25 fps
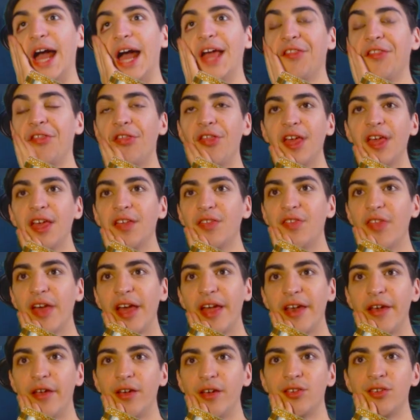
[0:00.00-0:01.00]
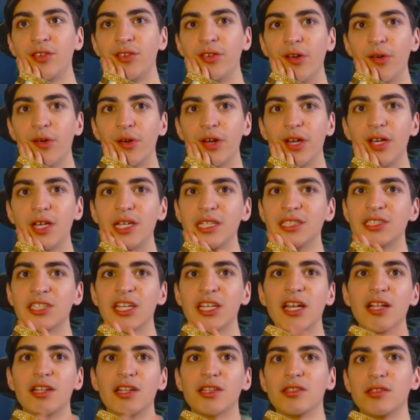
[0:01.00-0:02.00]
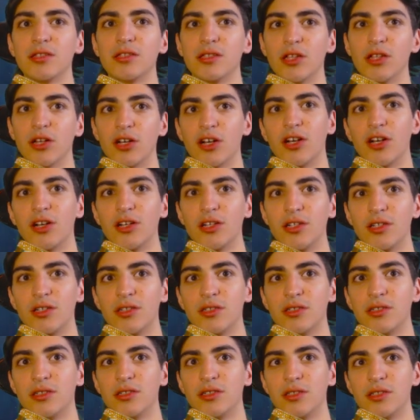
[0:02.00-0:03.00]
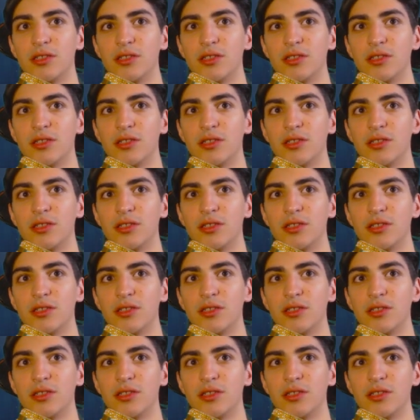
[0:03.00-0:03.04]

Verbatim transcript: I think that Ahsoka is gonna learn